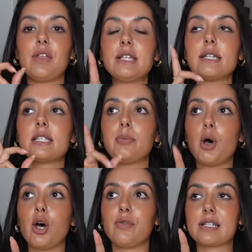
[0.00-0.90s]
This is the
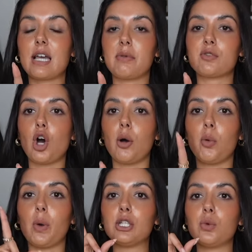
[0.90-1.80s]
perfect type of top
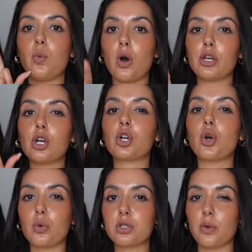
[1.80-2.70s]
when you want to
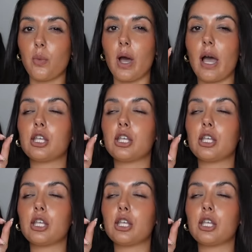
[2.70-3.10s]
go somewhere,